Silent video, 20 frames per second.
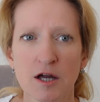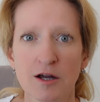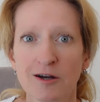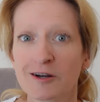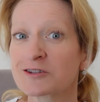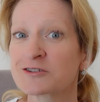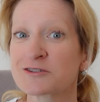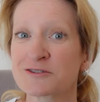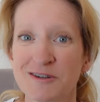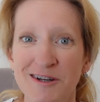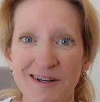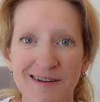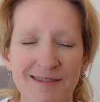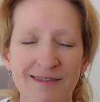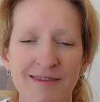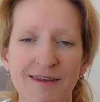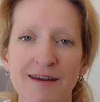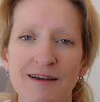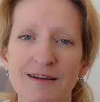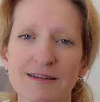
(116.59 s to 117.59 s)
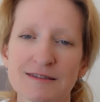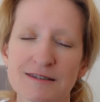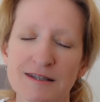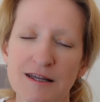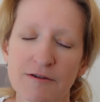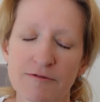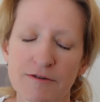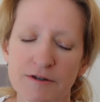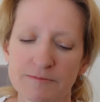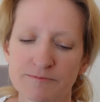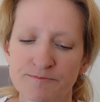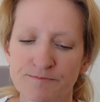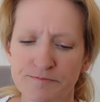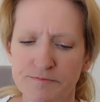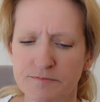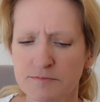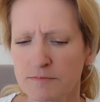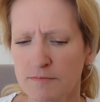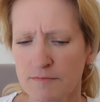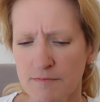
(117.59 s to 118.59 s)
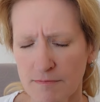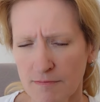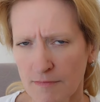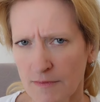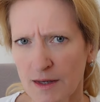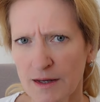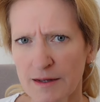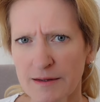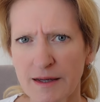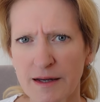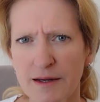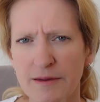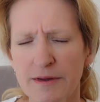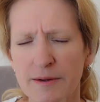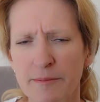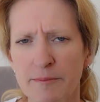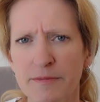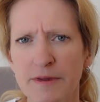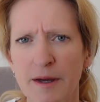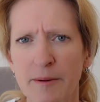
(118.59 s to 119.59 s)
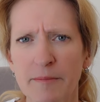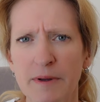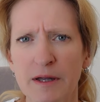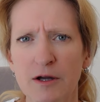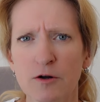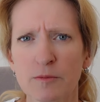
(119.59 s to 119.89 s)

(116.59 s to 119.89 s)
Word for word: construct things even. And yeah, they, that may